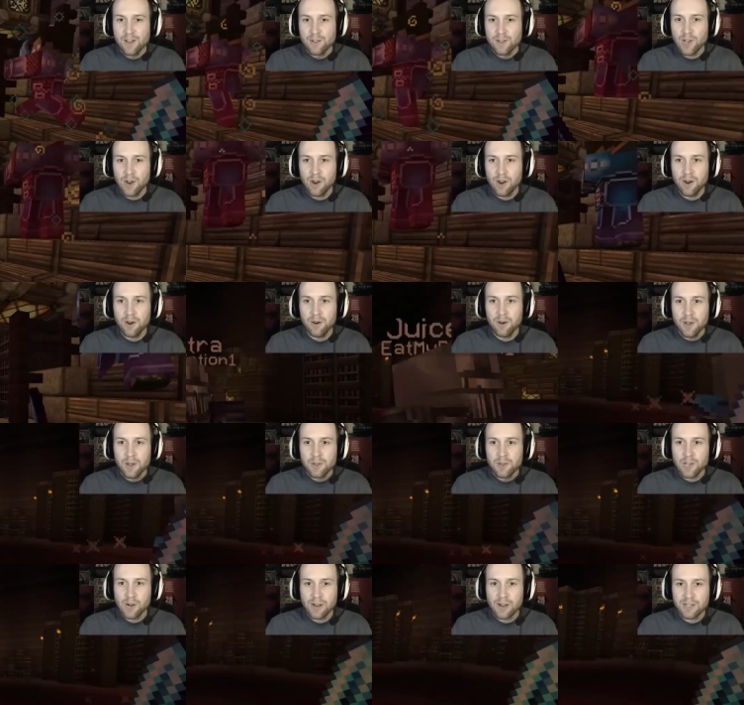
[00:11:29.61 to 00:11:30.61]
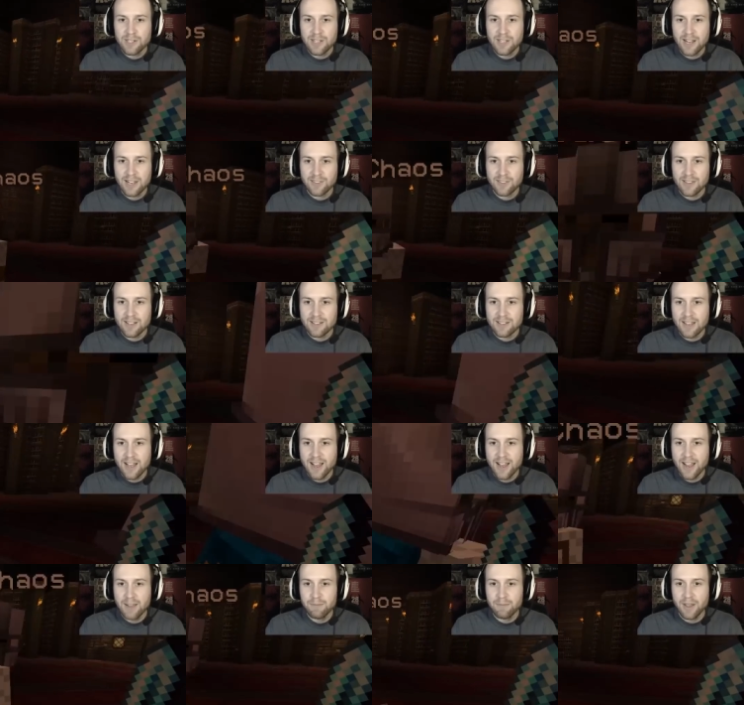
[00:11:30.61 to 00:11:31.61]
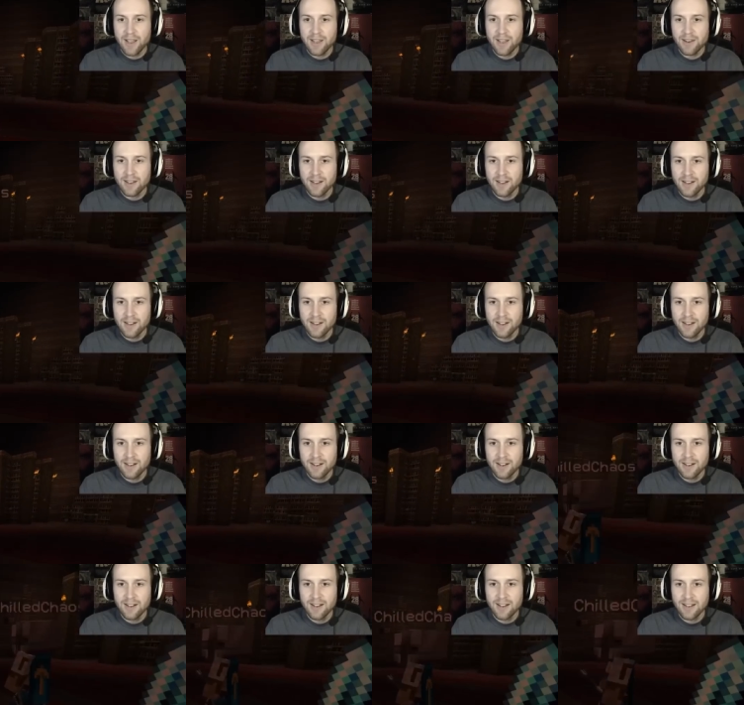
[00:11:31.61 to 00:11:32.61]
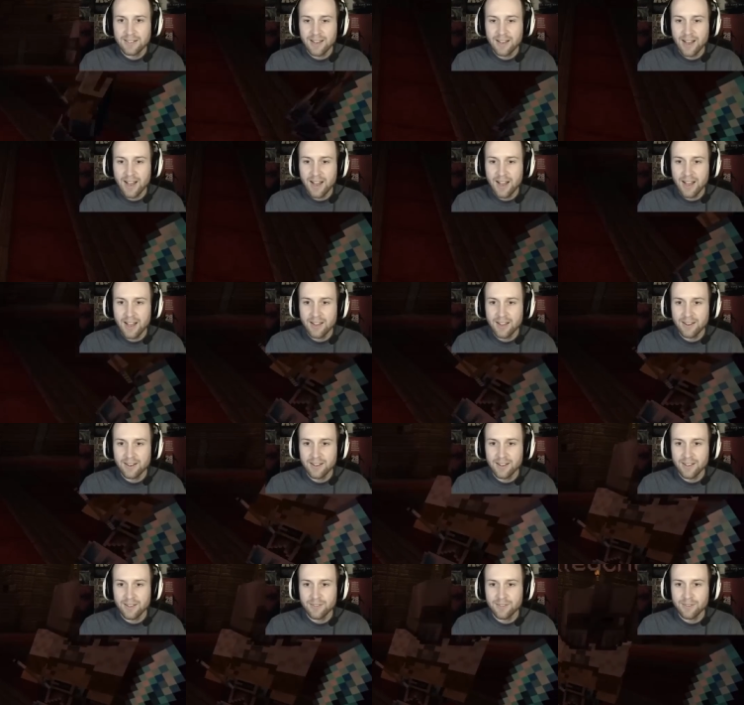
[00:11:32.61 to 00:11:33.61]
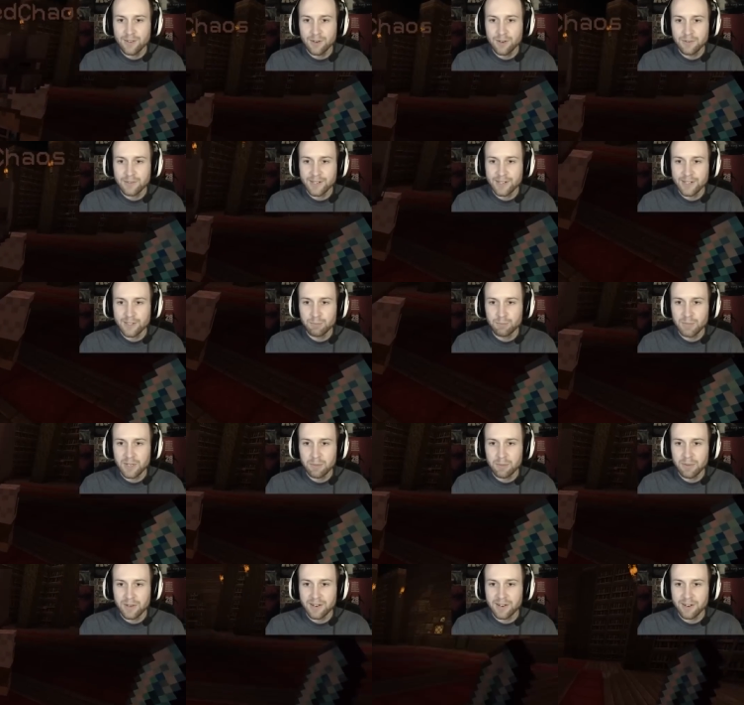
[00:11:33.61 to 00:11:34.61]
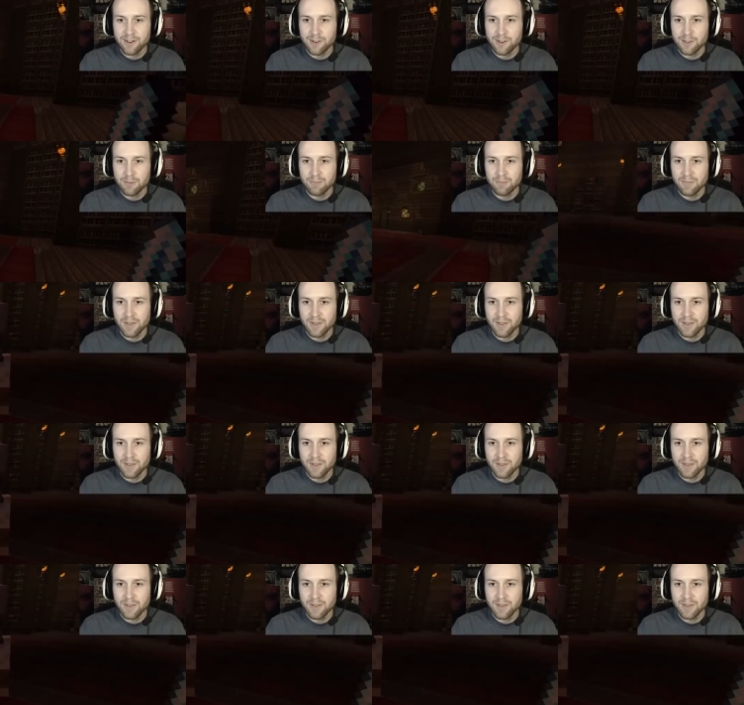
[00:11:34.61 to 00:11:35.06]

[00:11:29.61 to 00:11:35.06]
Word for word: yeah. So, so I suck at this game, and uh, uh, I died, and don't judge me, but it hurts. Oh.